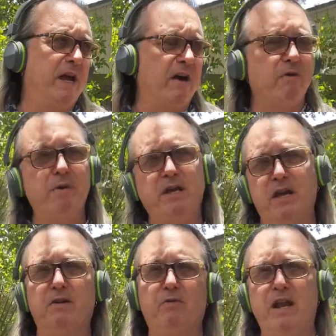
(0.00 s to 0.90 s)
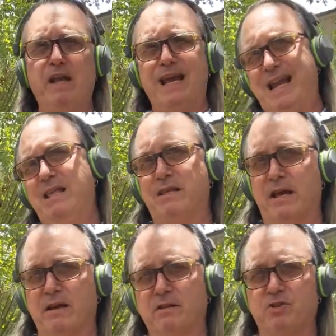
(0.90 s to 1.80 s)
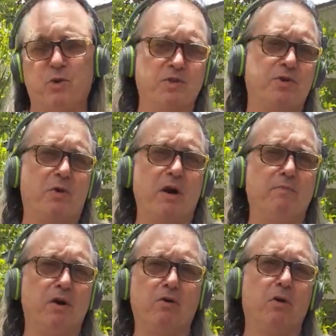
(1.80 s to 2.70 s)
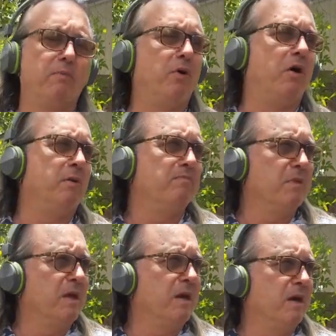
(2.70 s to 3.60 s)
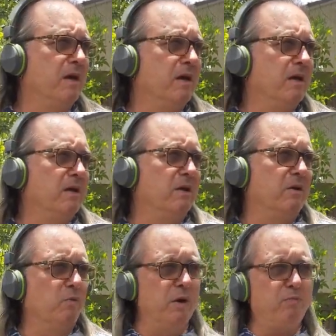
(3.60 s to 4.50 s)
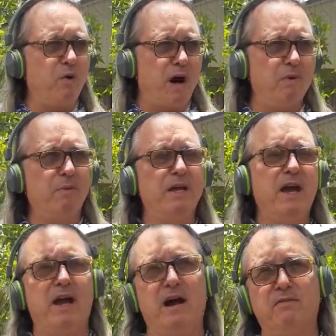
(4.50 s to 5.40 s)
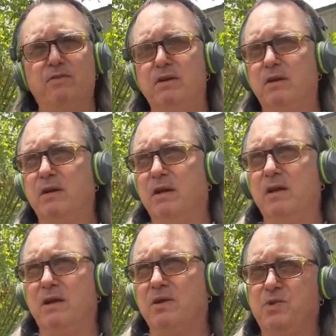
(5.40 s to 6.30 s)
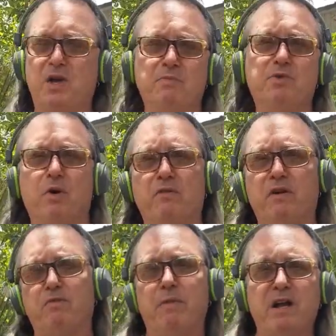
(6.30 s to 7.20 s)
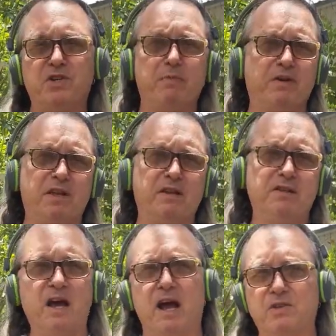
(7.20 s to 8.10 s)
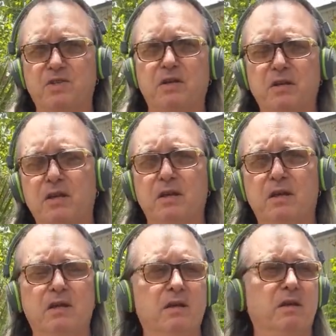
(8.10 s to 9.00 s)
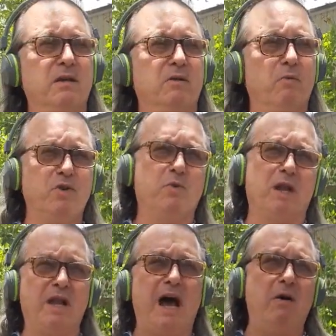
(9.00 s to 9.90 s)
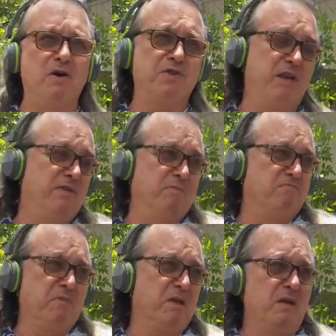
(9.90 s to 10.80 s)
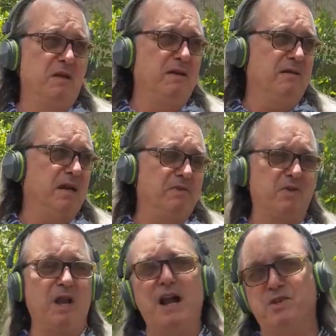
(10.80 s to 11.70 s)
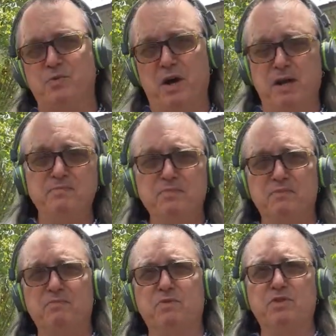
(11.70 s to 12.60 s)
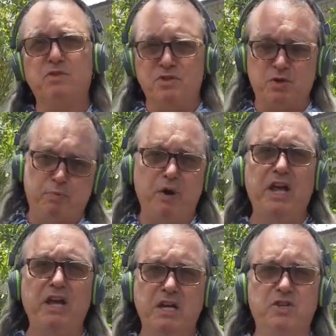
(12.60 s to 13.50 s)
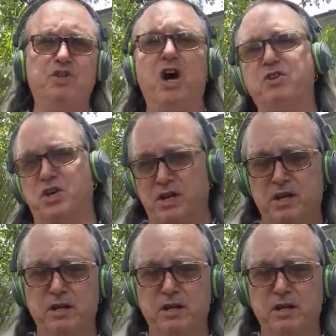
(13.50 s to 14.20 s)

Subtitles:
ever begin reading anything, short story book or a poem, we probably have some sort of information about that text, which will allow us, even in the slightest way, to prejudge it.